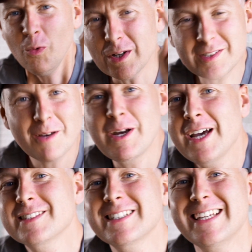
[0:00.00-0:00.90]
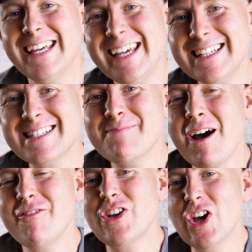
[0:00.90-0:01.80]
What's up guys? Is
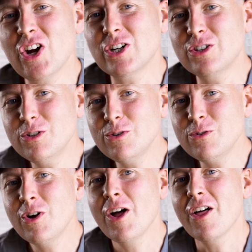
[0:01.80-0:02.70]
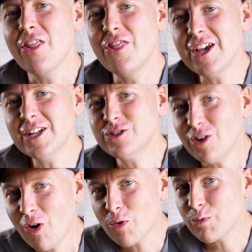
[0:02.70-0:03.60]
MAVIC Air 2 the
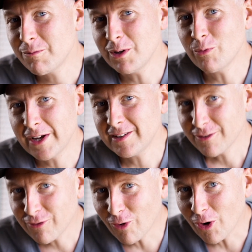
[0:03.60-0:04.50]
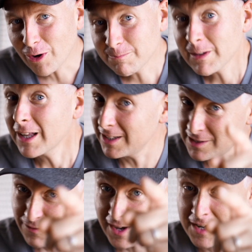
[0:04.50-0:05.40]
drone we've been waiting for?
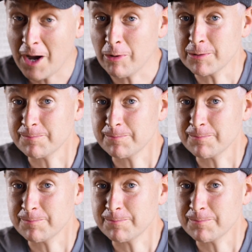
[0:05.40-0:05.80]
Let's find out.